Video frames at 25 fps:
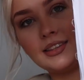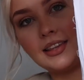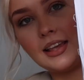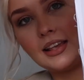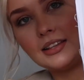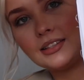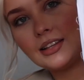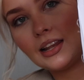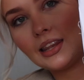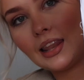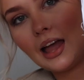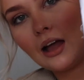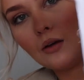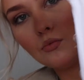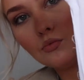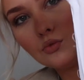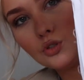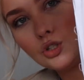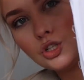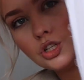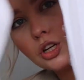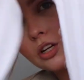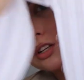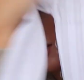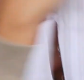says
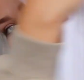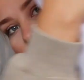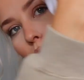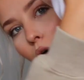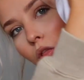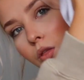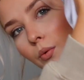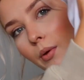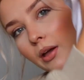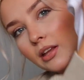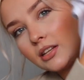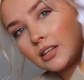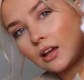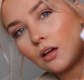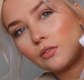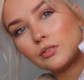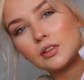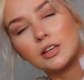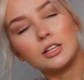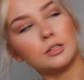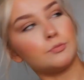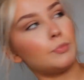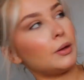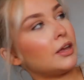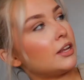lounge all the way down
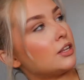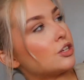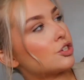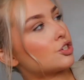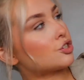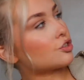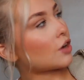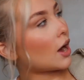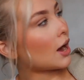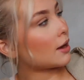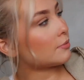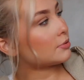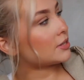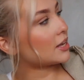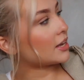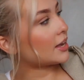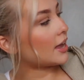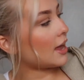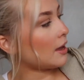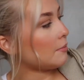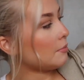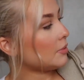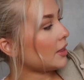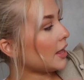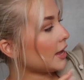these pinstripes it
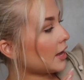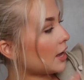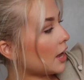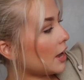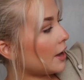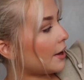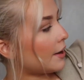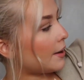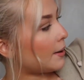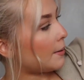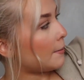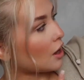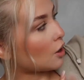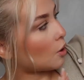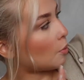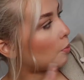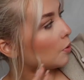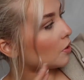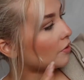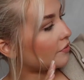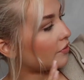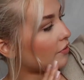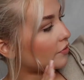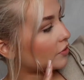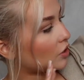came in like a, a
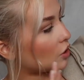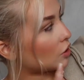couple of other